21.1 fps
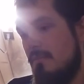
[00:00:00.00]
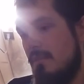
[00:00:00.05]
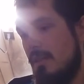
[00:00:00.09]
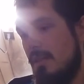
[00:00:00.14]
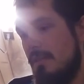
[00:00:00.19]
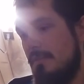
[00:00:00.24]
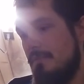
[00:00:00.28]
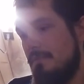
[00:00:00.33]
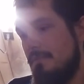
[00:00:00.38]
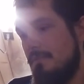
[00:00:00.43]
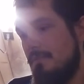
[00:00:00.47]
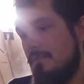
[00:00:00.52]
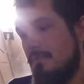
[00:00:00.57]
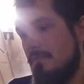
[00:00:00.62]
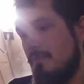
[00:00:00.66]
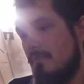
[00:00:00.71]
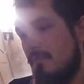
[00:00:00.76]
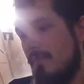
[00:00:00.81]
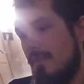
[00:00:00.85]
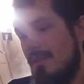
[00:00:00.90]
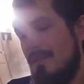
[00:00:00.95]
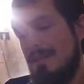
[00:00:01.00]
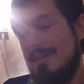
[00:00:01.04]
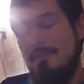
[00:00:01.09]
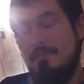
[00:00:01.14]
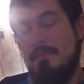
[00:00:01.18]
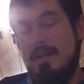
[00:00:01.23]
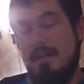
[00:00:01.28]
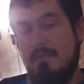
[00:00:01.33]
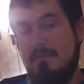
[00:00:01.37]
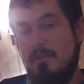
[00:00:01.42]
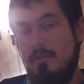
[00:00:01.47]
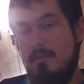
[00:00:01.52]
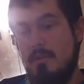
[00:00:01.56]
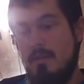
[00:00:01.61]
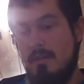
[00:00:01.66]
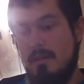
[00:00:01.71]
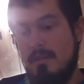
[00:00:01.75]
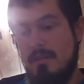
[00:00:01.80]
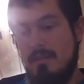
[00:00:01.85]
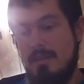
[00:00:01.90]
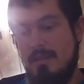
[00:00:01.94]
But that's my view
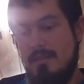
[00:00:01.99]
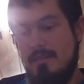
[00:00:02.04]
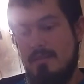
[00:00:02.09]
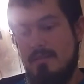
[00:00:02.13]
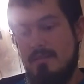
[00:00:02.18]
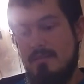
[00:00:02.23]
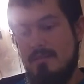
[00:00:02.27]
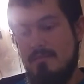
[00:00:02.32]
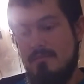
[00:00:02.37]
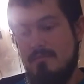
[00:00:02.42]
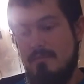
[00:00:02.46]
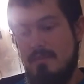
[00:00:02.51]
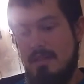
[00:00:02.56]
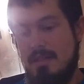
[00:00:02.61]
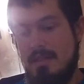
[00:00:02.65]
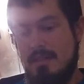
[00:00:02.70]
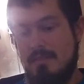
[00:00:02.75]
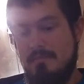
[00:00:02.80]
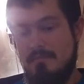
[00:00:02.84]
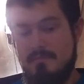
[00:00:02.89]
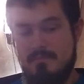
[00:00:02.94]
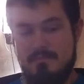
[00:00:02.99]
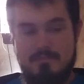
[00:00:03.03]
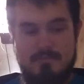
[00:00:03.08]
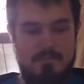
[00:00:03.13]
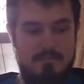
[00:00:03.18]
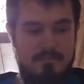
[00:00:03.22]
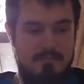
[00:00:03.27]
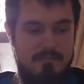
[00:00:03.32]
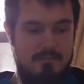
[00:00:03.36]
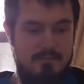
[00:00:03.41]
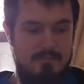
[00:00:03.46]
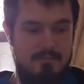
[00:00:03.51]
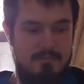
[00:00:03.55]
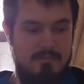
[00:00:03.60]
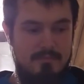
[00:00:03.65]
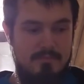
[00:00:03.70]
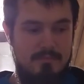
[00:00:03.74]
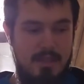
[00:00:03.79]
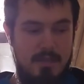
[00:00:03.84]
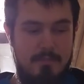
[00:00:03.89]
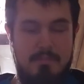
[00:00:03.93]
on it. That's my
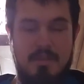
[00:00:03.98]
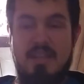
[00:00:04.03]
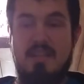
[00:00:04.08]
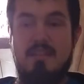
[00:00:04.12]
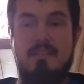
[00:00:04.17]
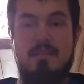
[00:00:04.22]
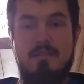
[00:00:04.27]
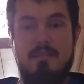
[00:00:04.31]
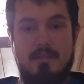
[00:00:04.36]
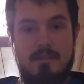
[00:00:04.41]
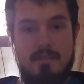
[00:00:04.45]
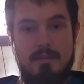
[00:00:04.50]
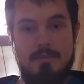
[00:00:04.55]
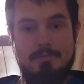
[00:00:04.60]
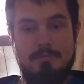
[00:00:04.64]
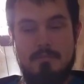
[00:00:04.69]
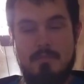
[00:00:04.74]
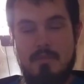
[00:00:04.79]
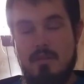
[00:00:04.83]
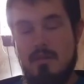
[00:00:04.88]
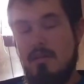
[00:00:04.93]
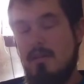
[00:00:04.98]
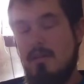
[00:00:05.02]
opinion on it.